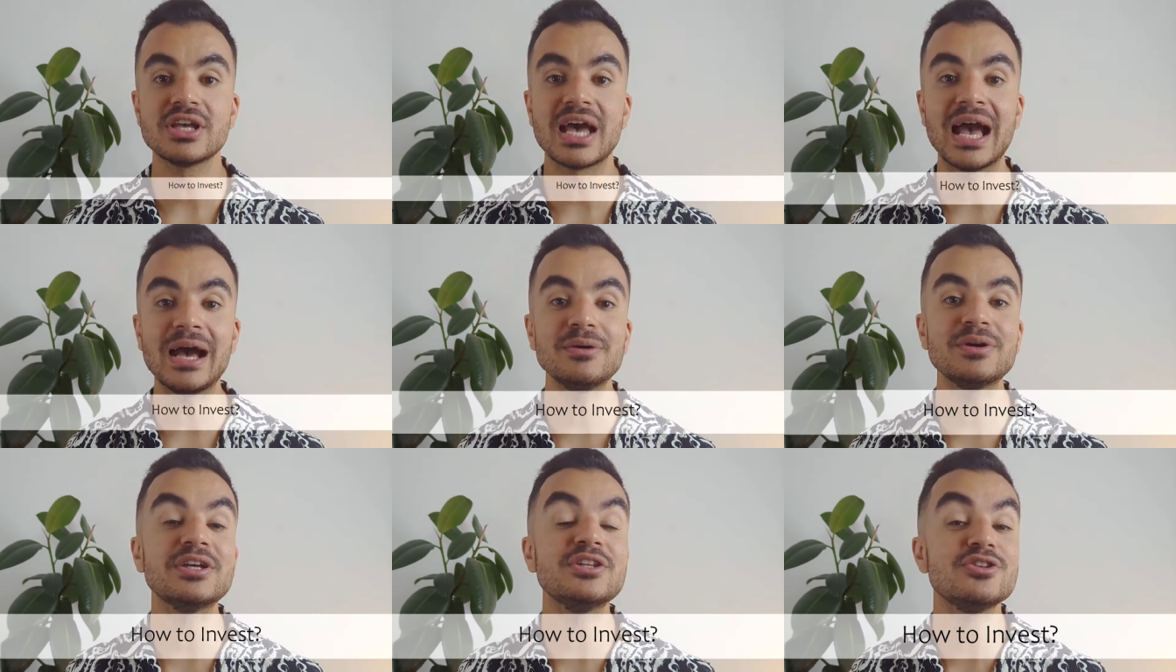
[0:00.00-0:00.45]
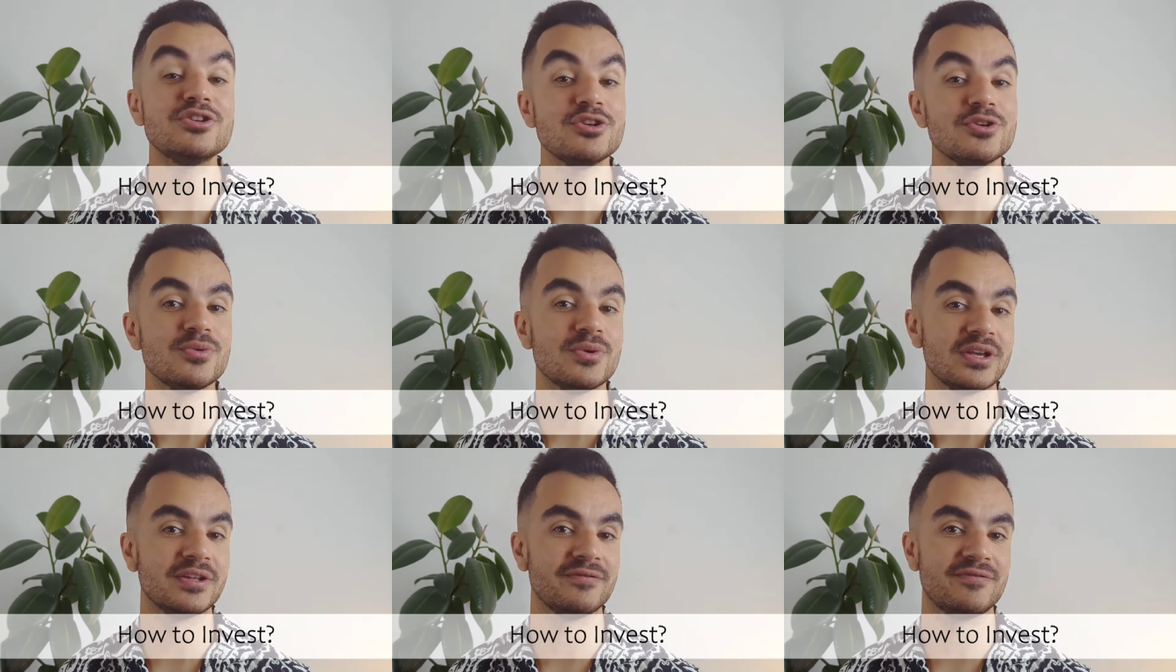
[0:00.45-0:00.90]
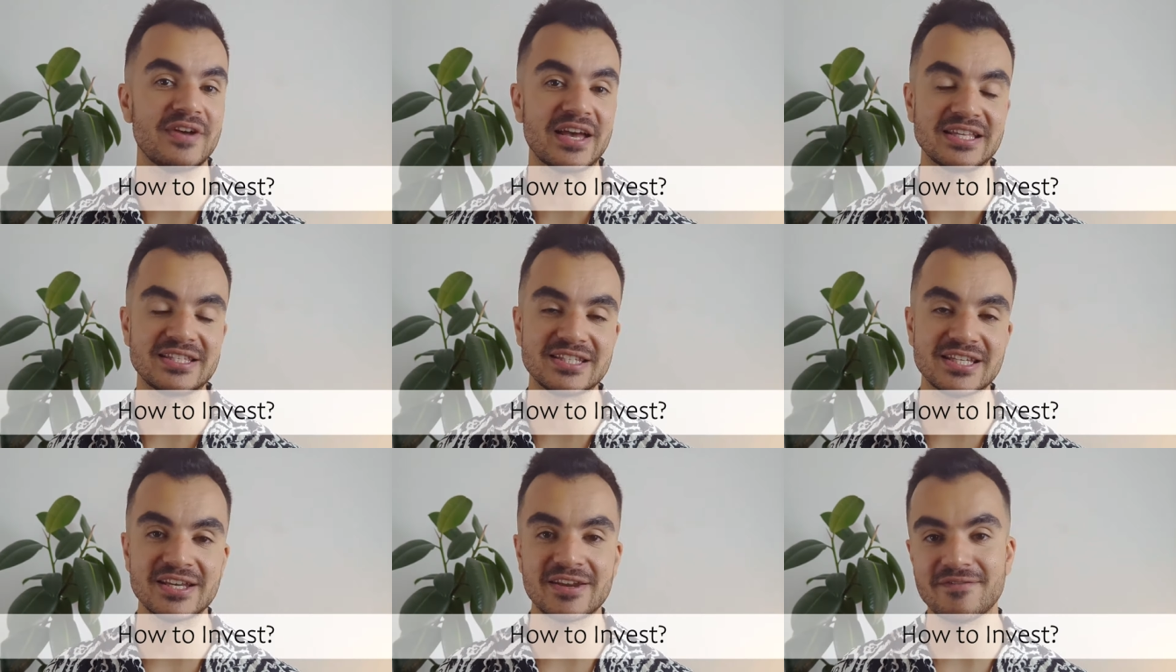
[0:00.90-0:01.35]
So how can you
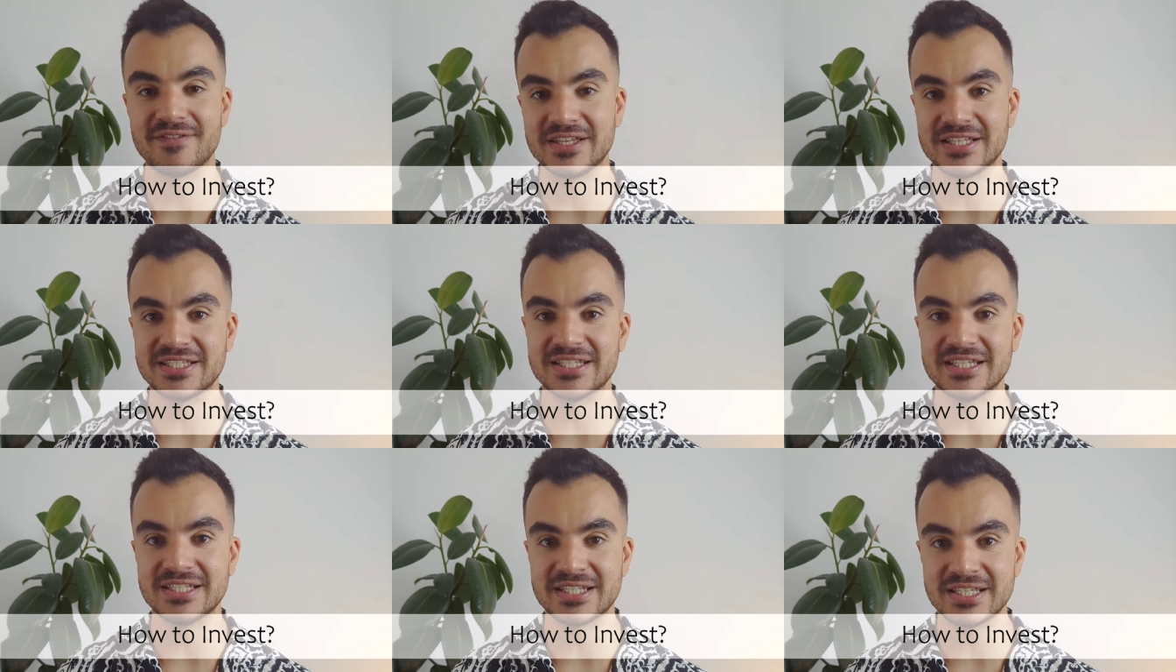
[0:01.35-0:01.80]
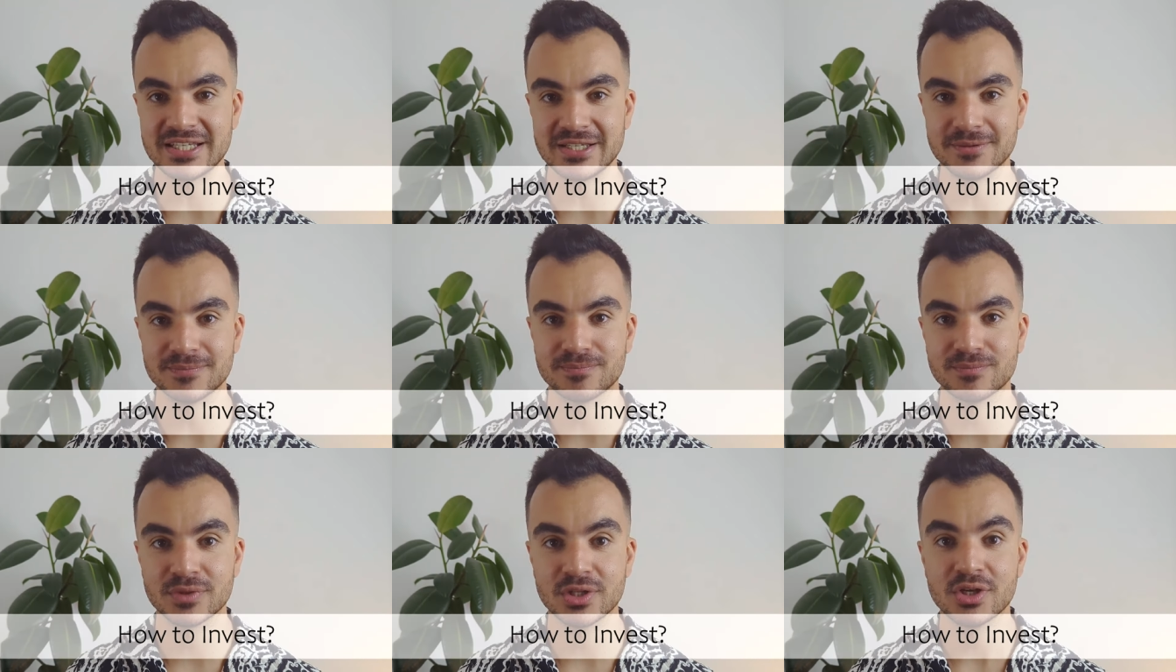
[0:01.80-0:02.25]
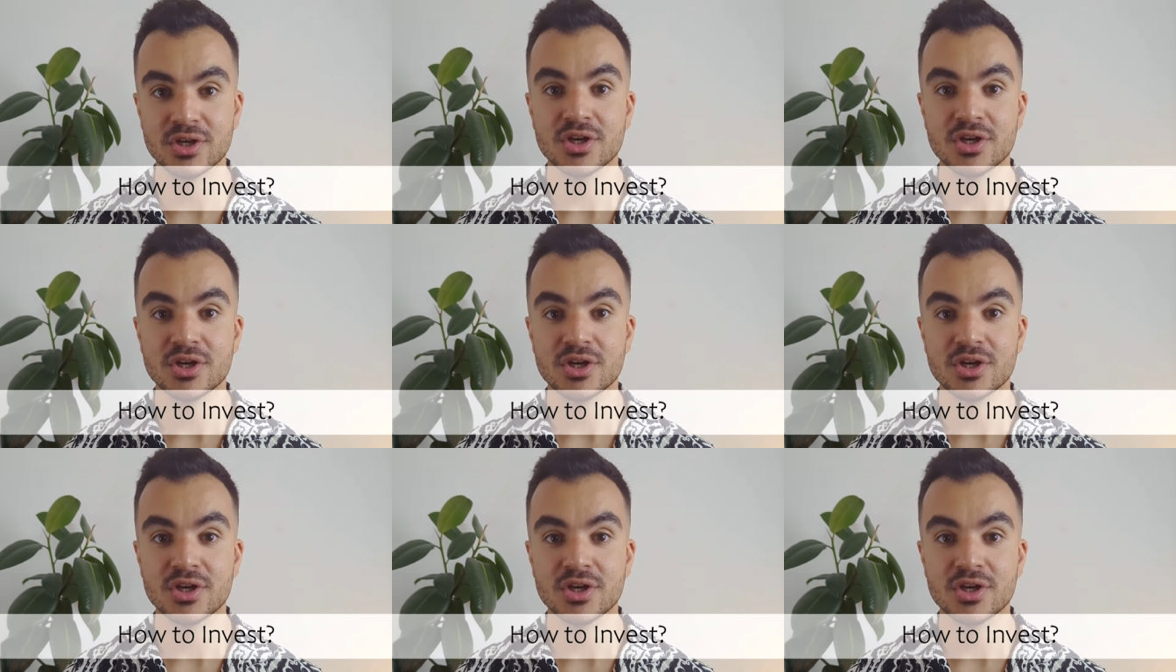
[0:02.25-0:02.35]
invest in a VCT?